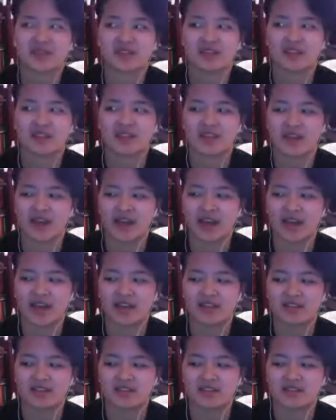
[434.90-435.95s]
That
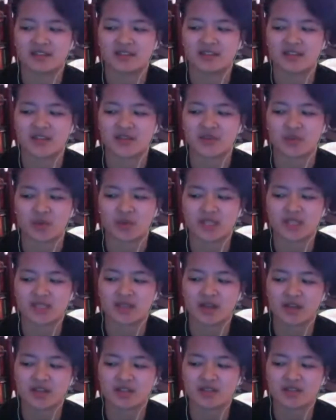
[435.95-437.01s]
this was
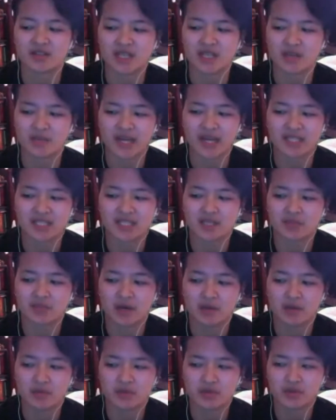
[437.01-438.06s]
largely a basketball
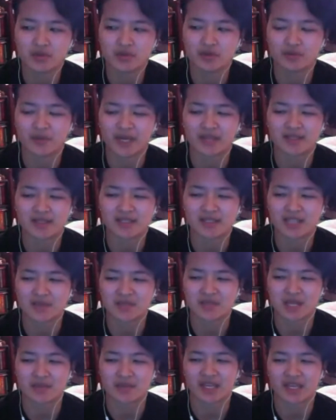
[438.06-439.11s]
move, but at the same
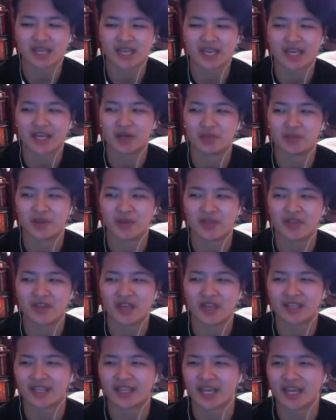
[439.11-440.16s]
time, I can't help but think,
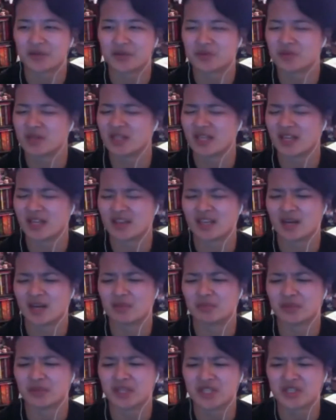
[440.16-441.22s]
like, I was reading, I think, on
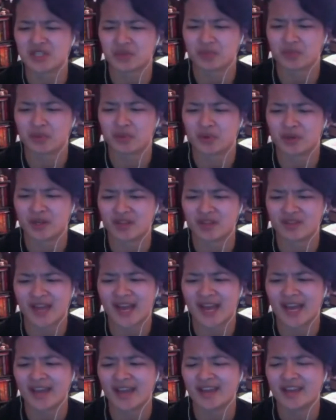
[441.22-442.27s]
Bleacher Report
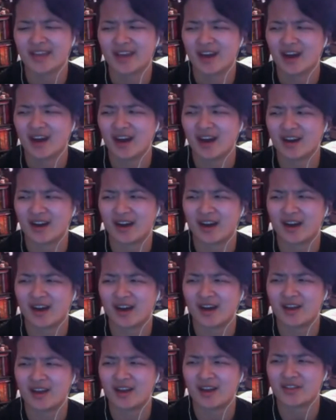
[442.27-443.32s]
that
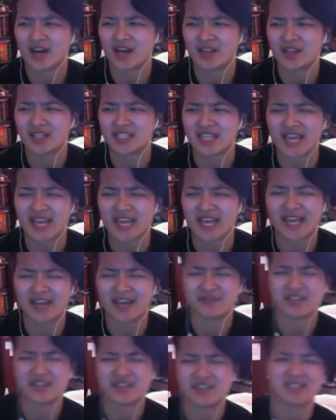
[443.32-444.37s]
on the day of
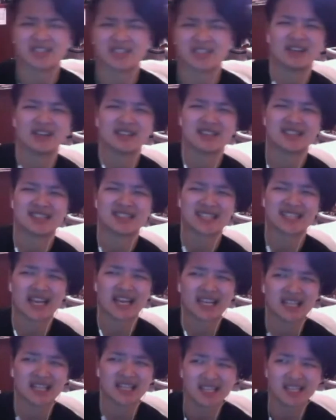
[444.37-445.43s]
Jason Collins'
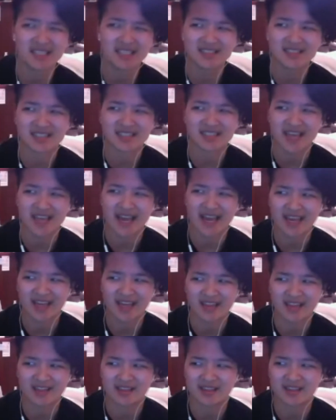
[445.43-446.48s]
signing, that
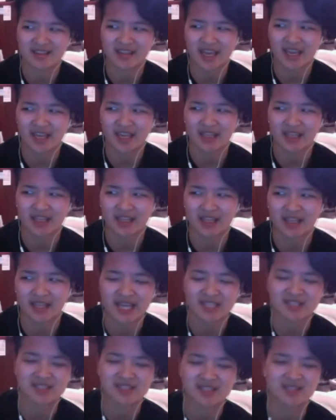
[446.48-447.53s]
they, like, the
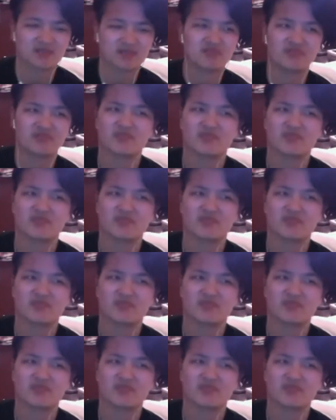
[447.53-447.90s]
Nets,